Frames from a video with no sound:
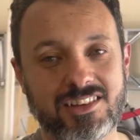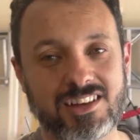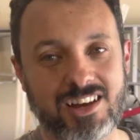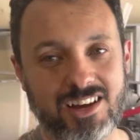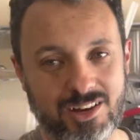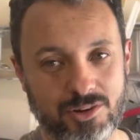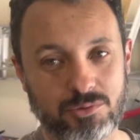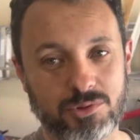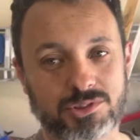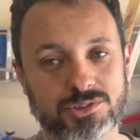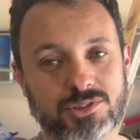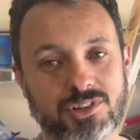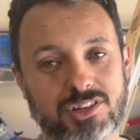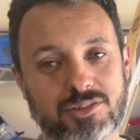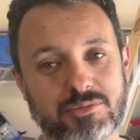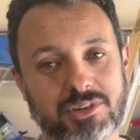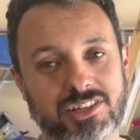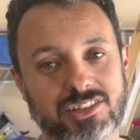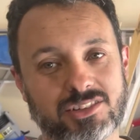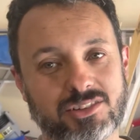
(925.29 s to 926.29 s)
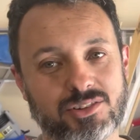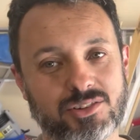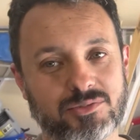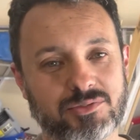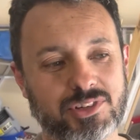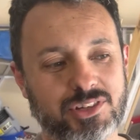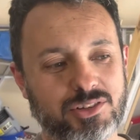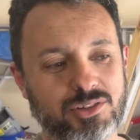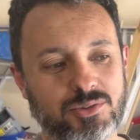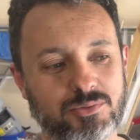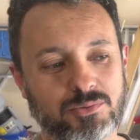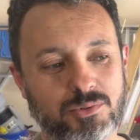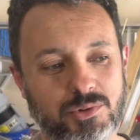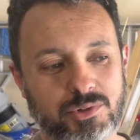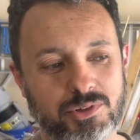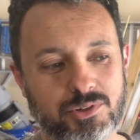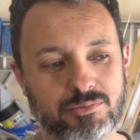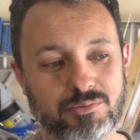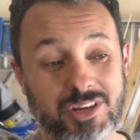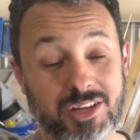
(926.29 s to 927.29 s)
I will try to make another video for
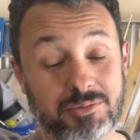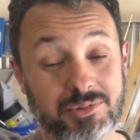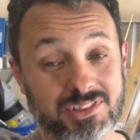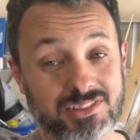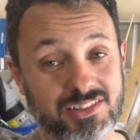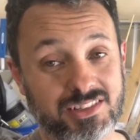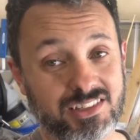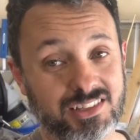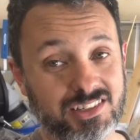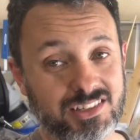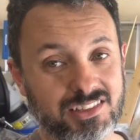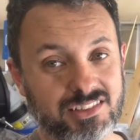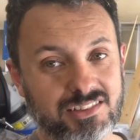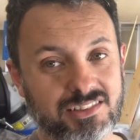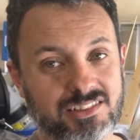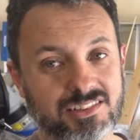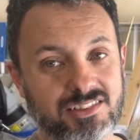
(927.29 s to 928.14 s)
you, maybe tonight,